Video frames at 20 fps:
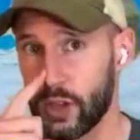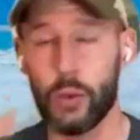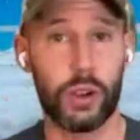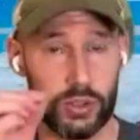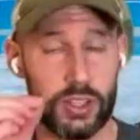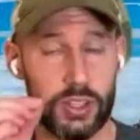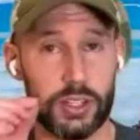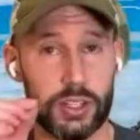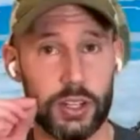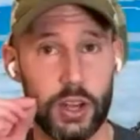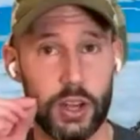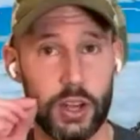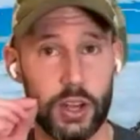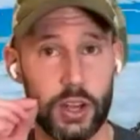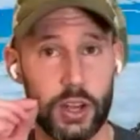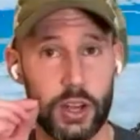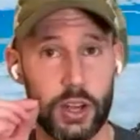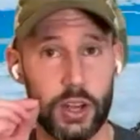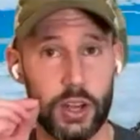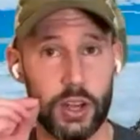We're going to use
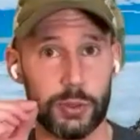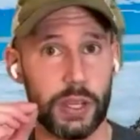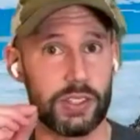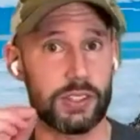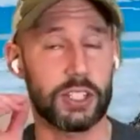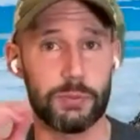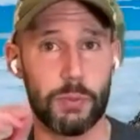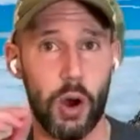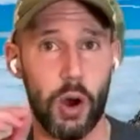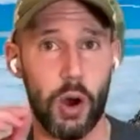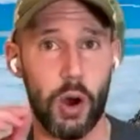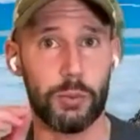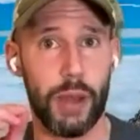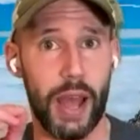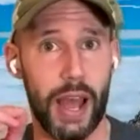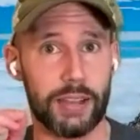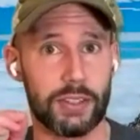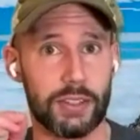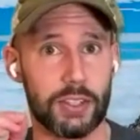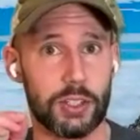the nose because it's a
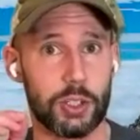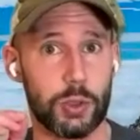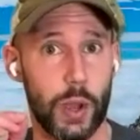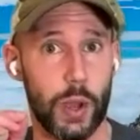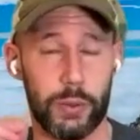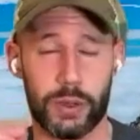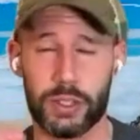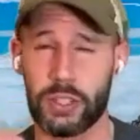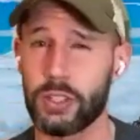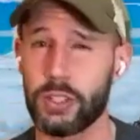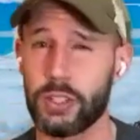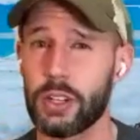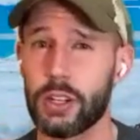smaller passageway,